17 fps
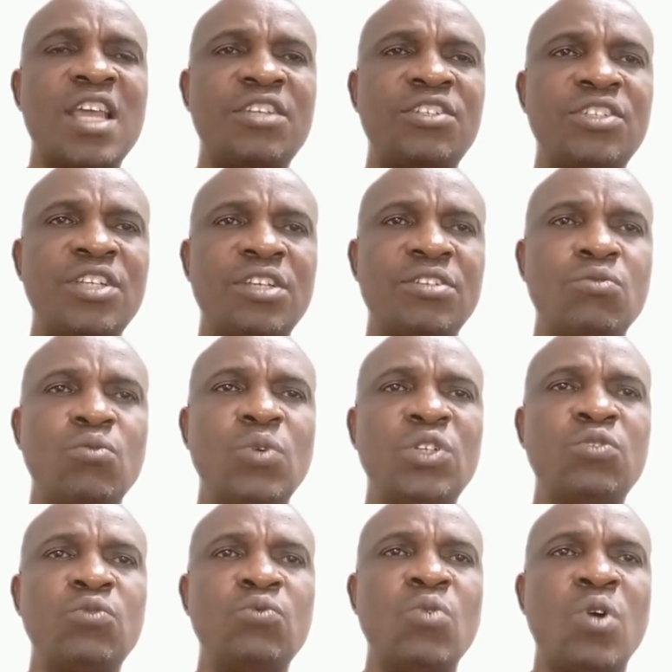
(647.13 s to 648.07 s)
exchange,
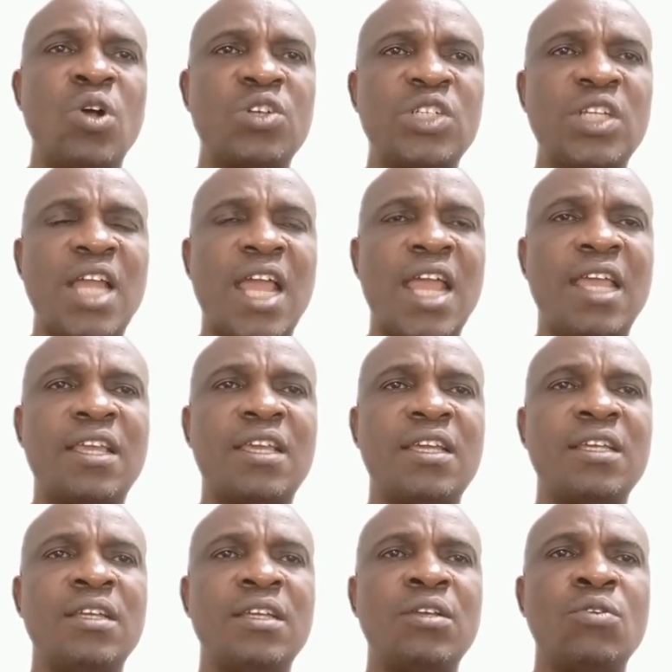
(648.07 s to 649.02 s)
which works
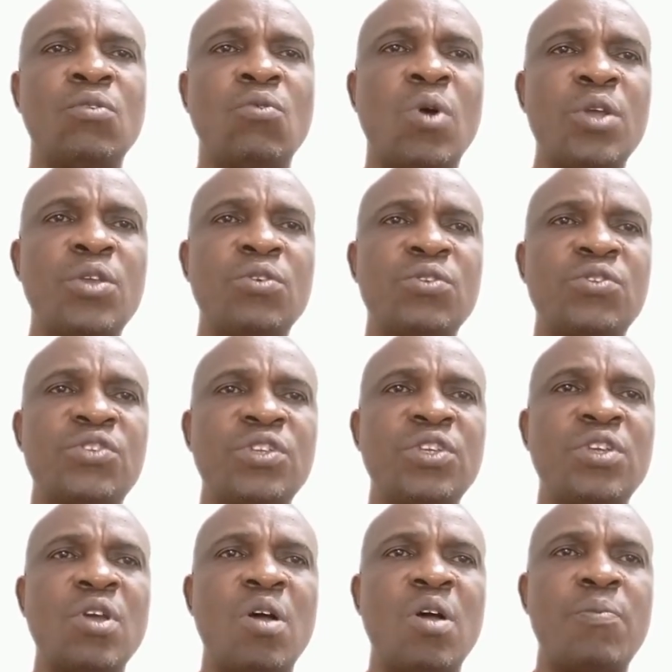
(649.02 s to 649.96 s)
like what you
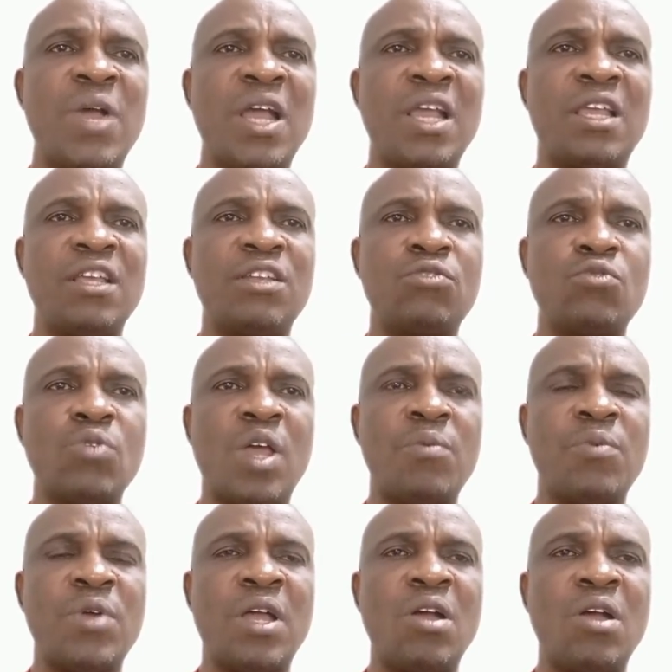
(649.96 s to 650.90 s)
see on
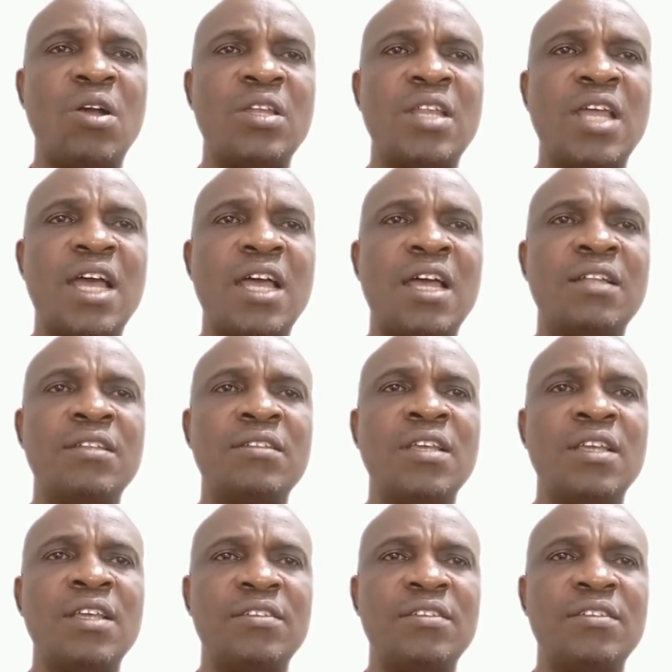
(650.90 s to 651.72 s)
PancakeSwap or other